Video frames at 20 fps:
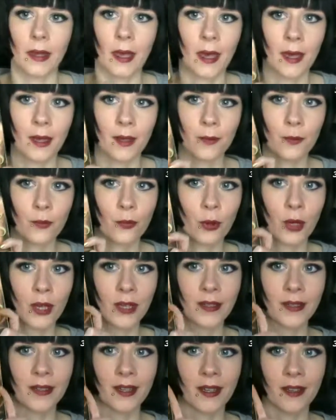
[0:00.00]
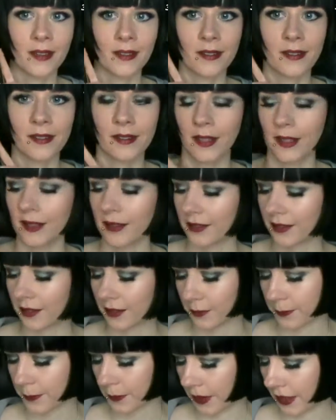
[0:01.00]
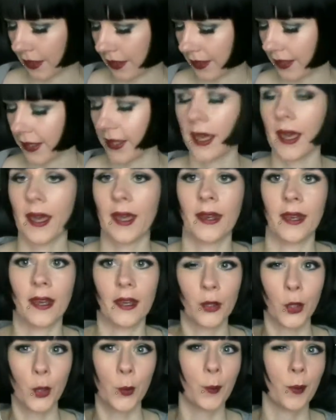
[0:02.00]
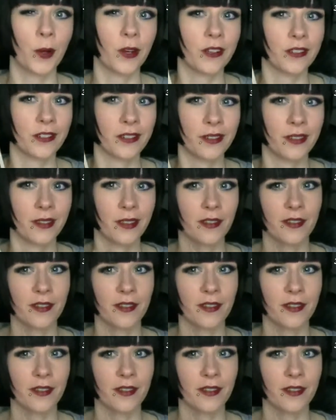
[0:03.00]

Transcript: And Bright Young Sinks by Anna Godbersen.